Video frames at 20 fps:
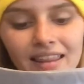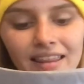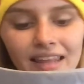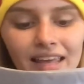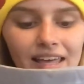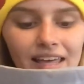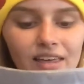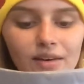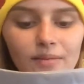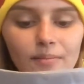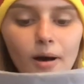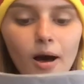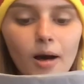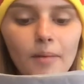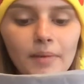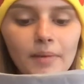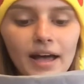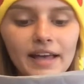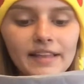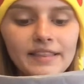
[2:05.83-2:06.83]
Thank you,
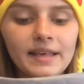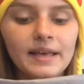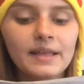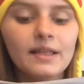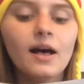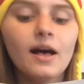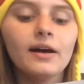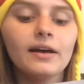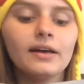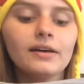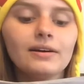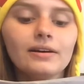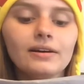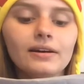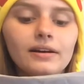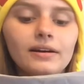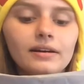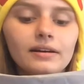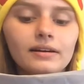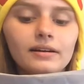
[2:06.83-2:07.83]
Mom, I said, hugging
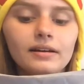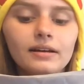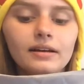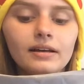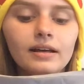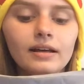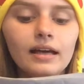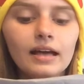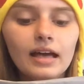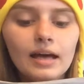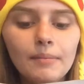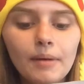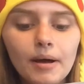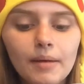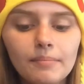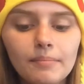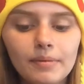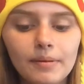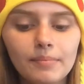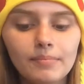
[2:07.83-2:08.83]
her. Come
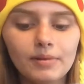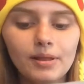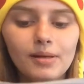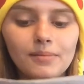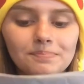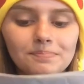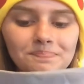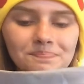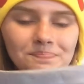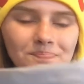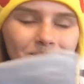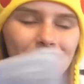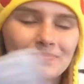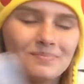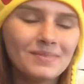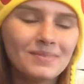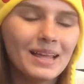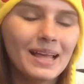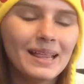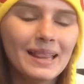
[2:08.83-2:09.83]
on, Piplup.
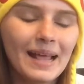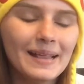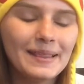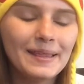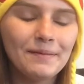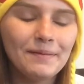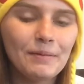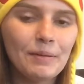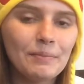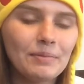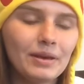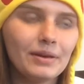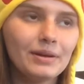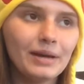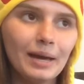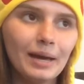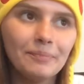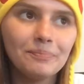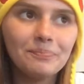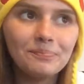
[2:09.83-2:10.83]
That's it. Mom's like,
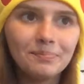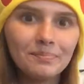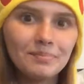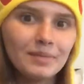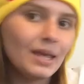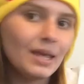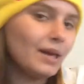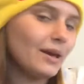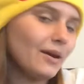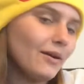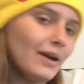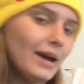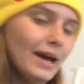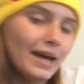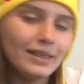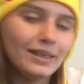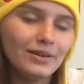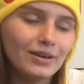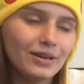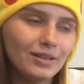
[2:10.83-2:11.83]
okay, go
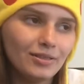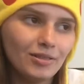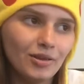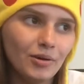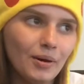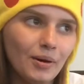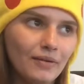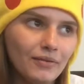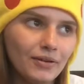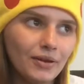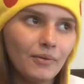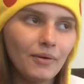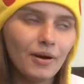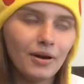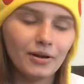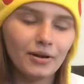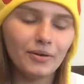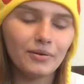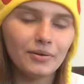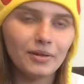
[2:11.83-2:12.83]
ahead. You can do whatever you
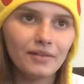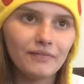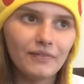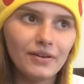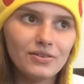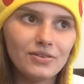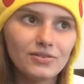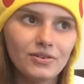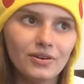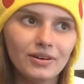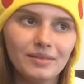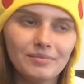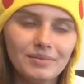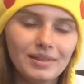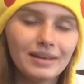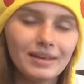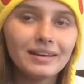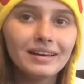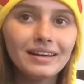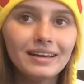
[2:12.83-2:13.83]
want. Go on an adventure. And I'm just
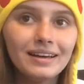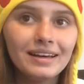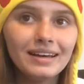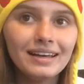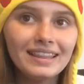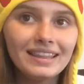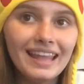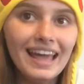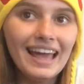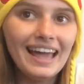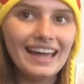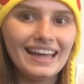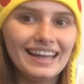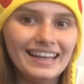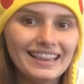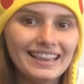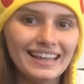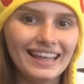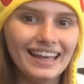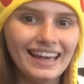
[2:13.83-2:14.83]
like,
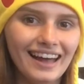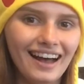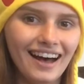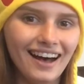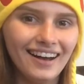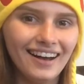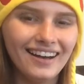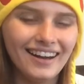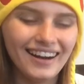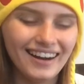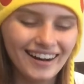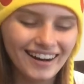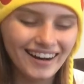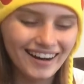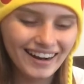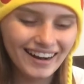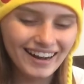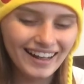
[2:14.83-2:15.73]
thanks. And I hug her.